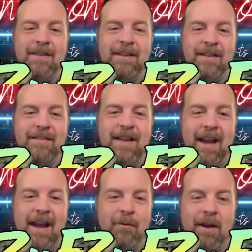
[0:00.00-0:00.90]
to this
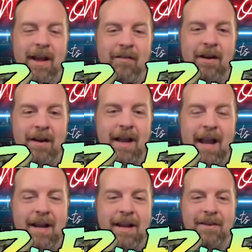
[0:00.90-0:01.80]
day at whatever
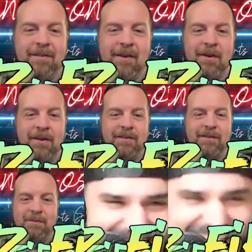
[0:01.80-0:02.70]
80 years old,
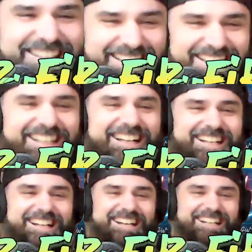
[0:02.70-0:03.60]
she's probably still a bombshell.